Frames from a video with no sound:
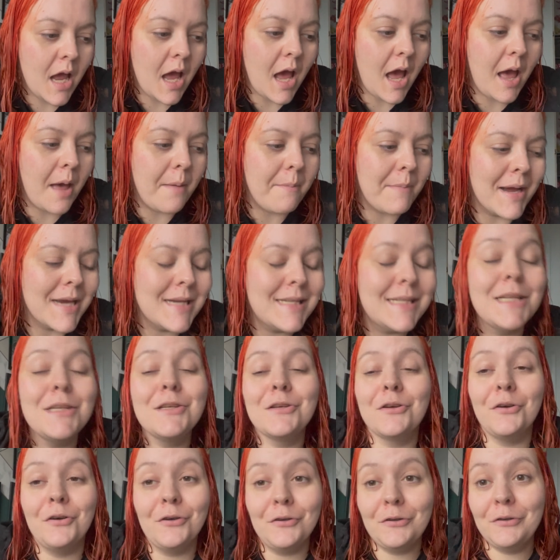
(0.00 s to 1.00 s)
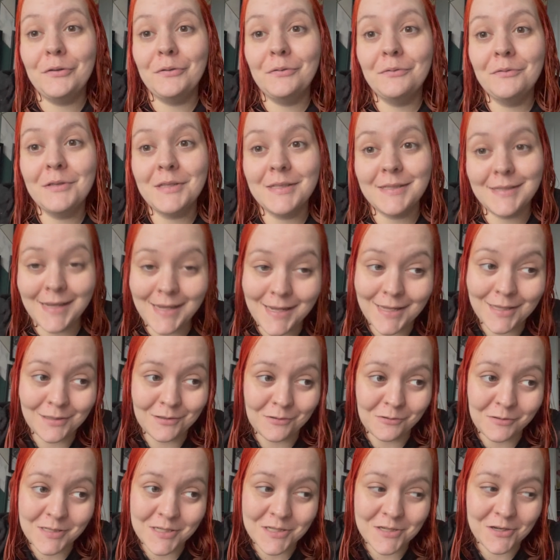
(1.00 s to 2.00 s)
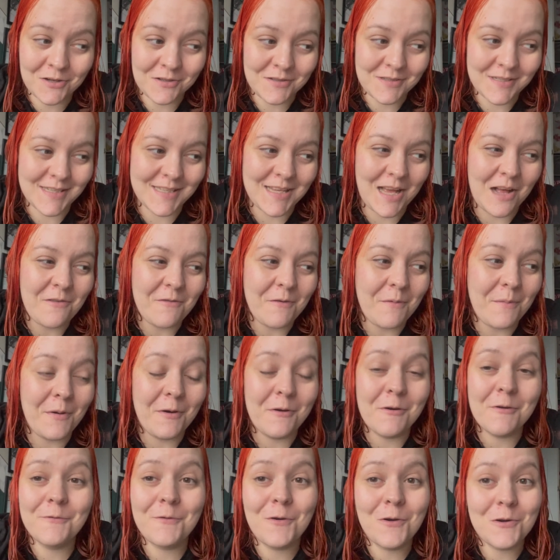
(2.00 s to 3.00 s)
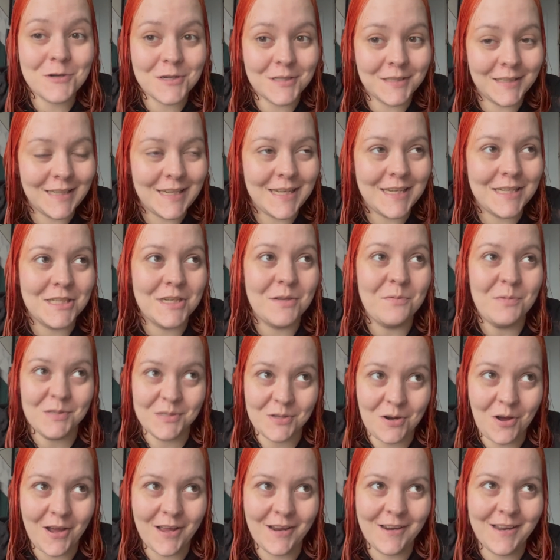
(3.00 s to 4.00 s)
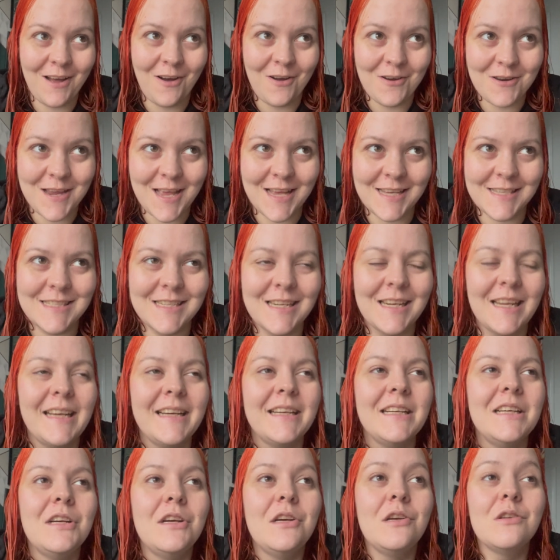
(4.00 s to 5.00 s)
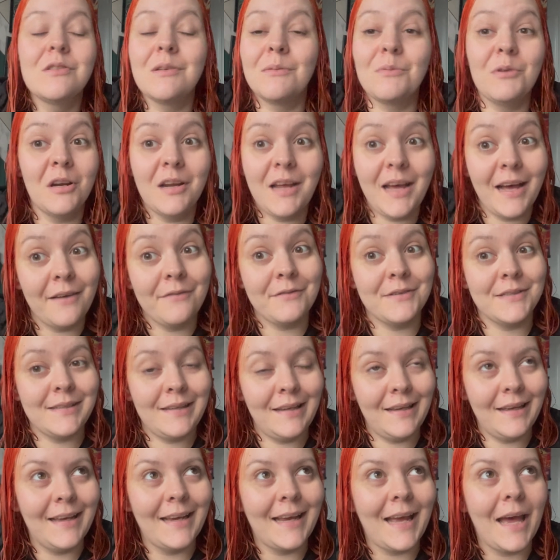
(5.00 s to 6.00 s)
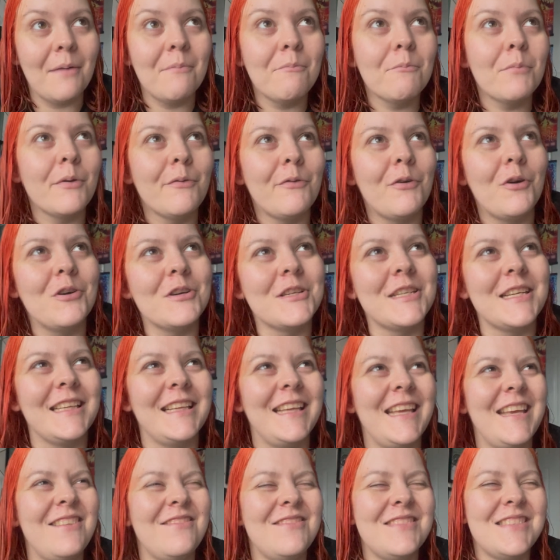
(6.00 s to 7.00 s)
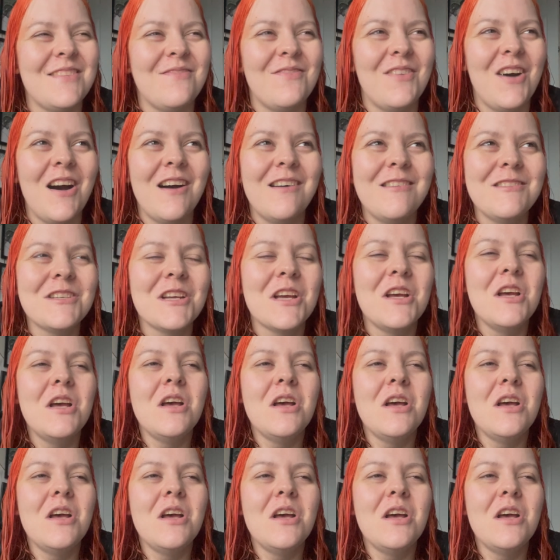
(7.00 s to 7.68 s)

I did go to see Lucy Jones as Elphaba, and unfortunately she was not on yesterday, so I'm gonna have to see it again before she leaves in March.